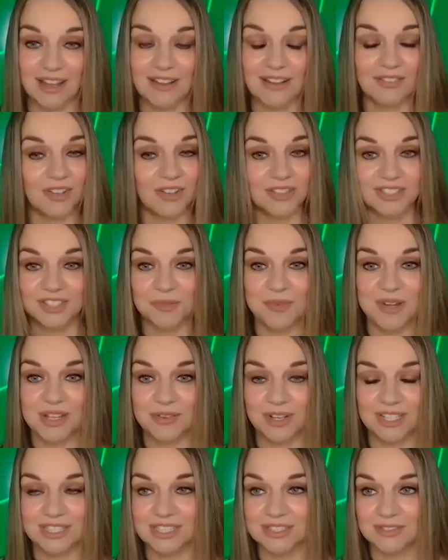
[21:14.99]
I've got so many
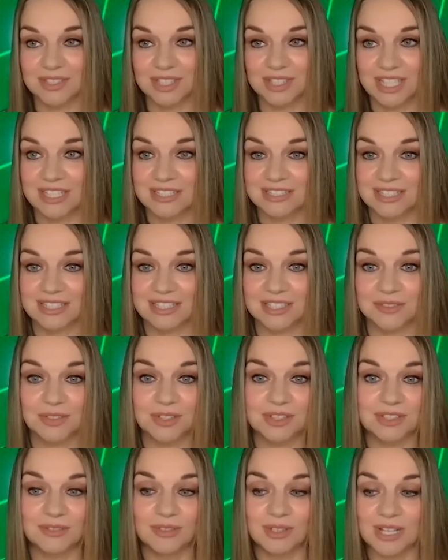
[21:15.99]
questions with Chelsea, so
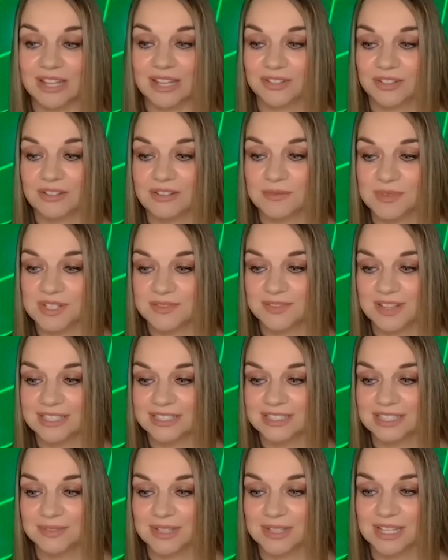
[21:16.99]
we'll we'll get through them as
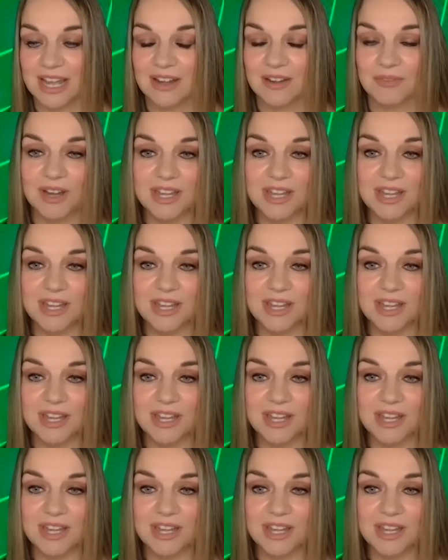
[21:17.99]
fast as we can.